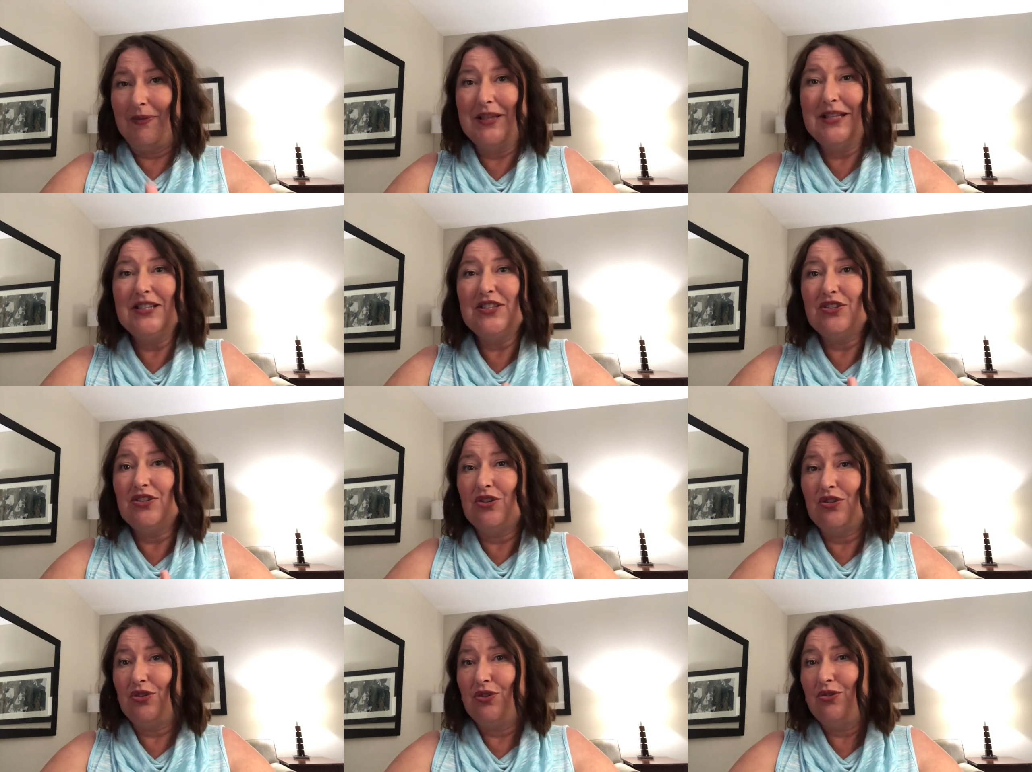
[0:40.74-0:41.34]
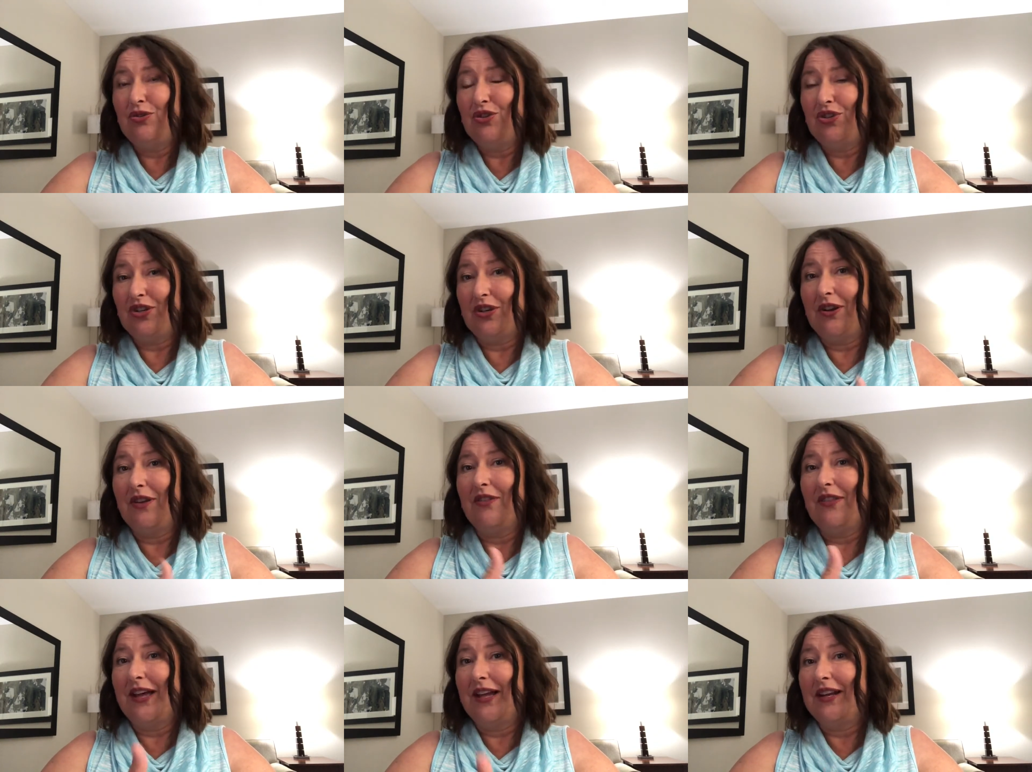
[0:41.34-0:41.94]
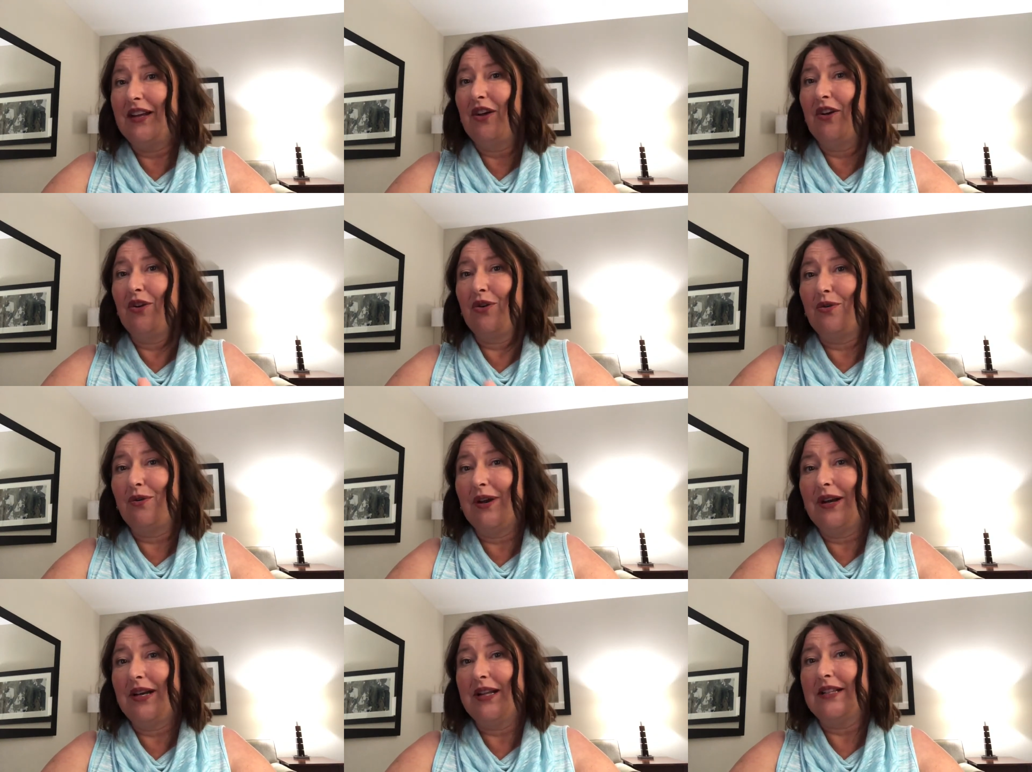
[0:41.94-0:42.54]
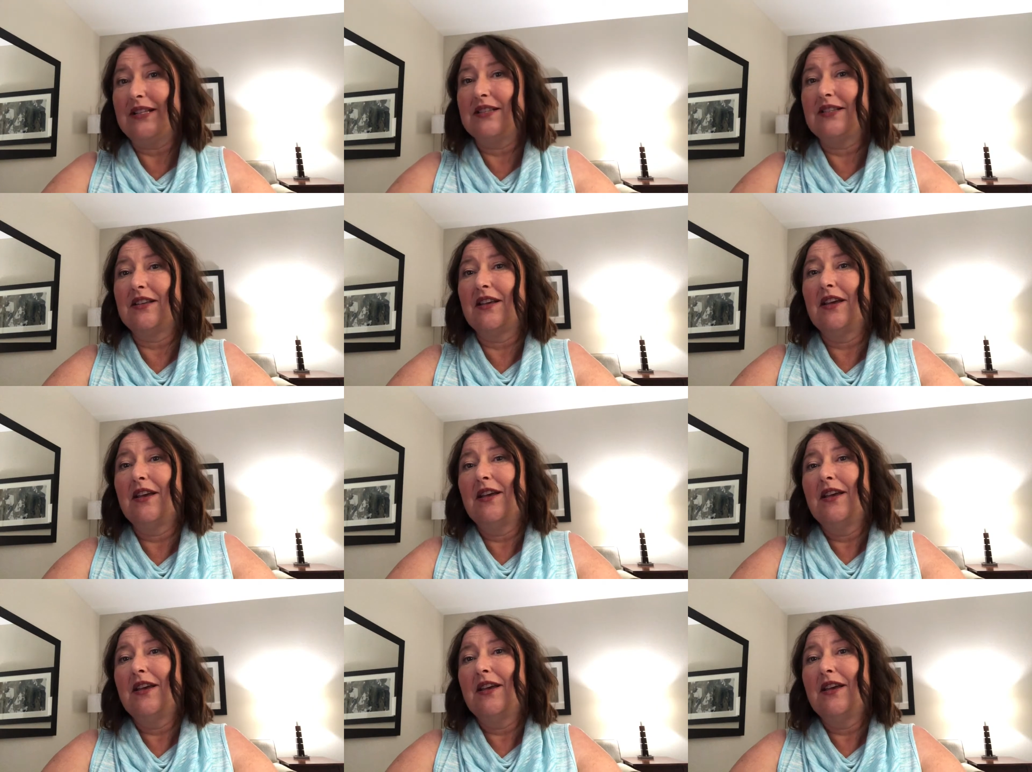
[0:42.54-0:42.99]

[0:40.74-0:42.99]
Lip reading: institution that accredits.